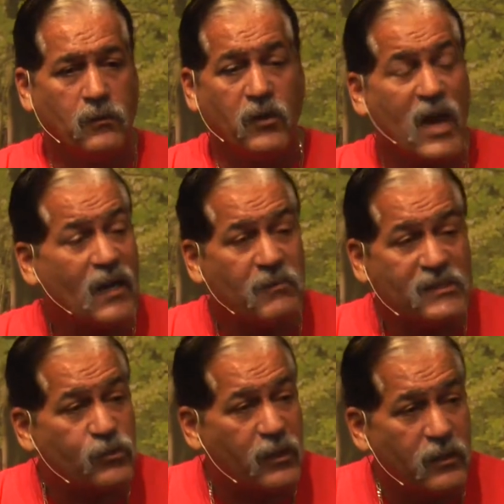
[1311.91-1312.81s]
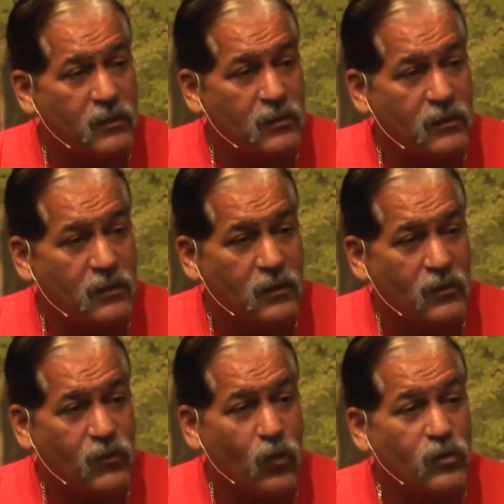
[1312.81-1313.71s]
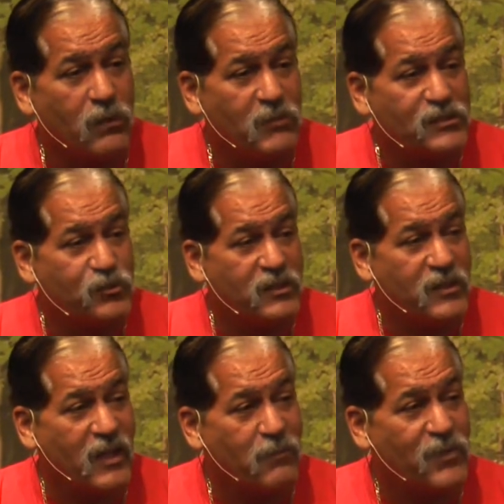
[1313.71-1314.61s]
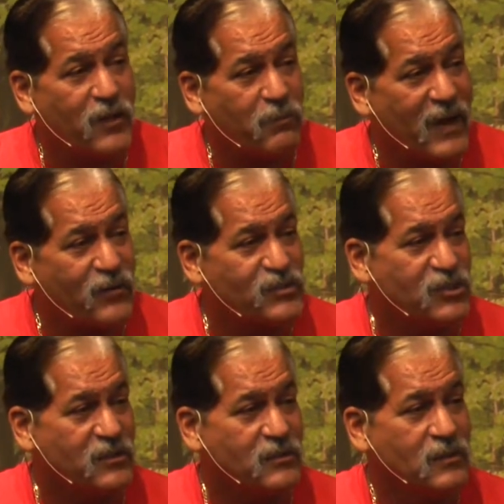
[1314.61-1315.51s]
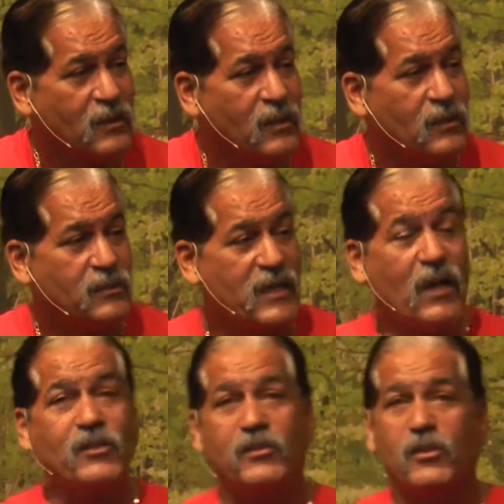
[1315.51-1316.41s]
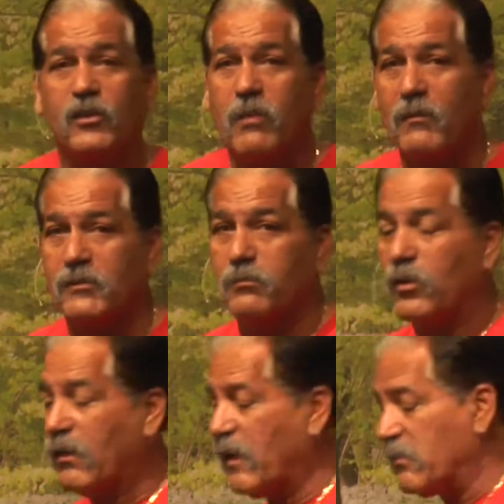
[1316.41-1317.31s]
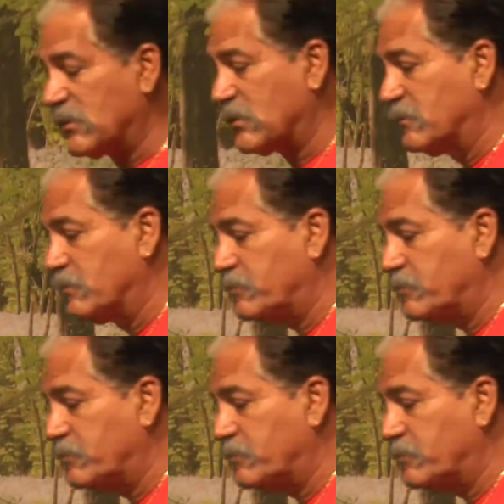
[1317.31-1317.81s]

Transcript: They're not a mystery. They're only a mystery to them that are perishing. Now you can turn your Bibles to the book of Amos,